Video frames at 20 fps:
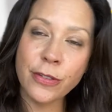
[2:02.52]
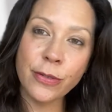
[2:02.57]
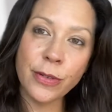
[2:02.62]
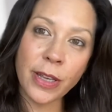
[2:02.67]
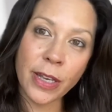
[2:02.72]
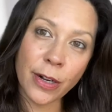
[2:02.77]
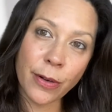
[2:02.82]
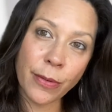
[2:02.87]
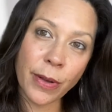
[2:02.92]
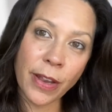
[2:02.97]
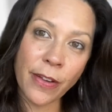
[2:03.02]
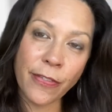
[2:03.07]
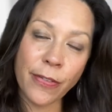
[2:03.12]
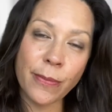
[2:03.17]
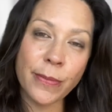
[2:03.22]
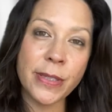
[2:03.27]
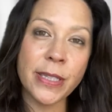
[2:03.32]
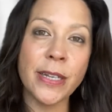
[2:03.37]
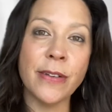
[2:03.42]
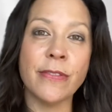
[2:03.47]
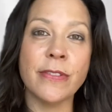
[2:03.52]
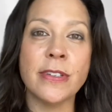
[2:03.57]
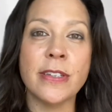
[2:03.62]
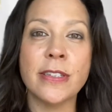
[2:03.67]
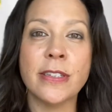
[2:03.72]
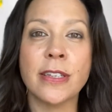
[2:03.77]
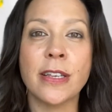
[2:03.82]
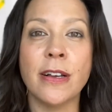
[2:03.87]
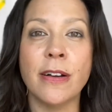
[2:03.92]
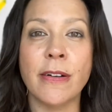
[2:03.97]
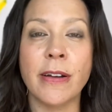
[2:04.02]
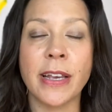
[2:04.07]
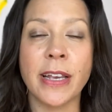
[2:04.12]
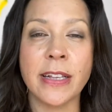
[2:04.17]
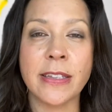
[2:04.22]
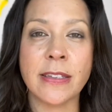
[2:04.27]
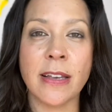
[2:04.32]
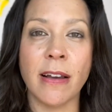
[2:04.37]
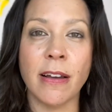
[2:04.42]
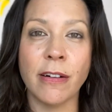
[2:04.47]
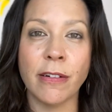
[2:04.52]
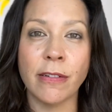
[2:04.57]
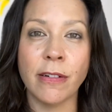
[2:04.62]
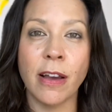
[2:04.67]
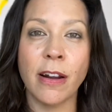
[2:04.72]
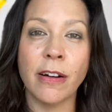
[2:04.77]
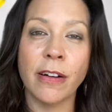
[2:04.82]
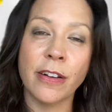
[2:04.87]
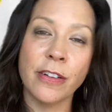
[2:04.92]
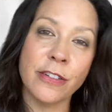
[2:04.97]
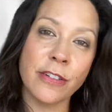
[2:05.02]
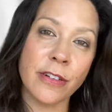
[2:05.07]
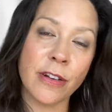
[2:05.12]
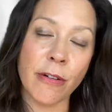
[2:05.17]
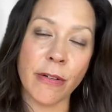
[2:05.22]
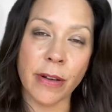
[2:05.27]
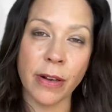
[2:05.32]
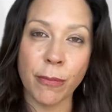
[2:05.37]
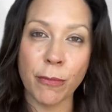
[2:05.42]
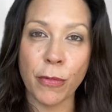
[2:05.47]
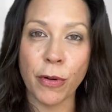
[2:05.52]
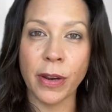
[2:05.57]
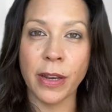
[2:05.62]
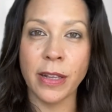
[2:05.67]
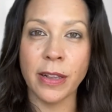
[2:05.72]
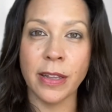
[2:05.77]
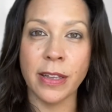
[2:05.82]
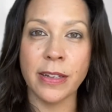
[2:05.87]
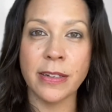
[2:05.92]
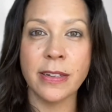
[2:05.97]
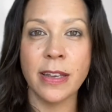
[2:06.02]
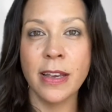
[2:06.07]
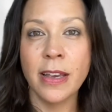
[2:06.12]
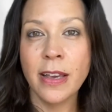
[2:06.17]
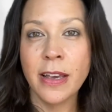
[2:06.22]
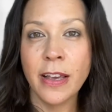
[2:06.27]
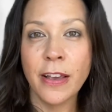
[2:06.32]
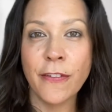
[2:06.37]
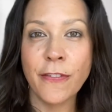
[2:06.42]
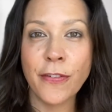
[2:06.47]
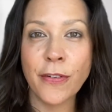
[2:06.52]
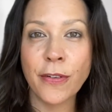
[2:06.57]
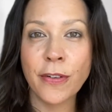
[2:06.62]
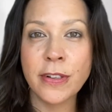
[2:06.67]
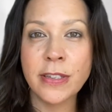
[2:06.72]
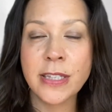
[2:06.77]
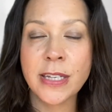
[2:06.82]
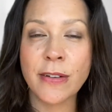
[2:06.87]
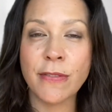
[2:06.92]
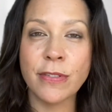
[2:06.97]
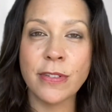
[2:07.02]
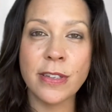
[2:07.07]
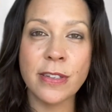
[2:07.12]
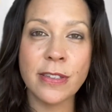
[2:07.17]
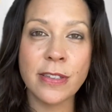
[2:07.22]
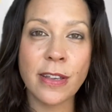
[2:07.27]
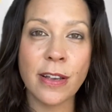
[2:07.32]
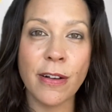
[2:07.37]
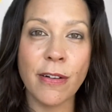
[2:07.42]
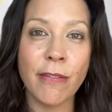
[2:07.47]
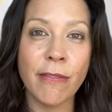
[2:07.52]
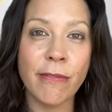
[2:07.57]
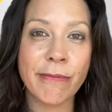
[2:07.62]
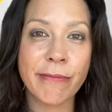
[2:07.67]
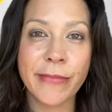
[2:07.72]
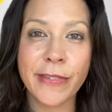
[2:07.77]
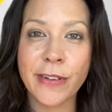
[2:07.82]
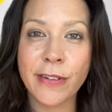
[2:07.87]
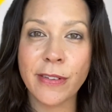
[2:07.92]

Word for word: get away from San Francisco, it gets hotter and hotter because you're going more inland. If you're in San Francisco, you're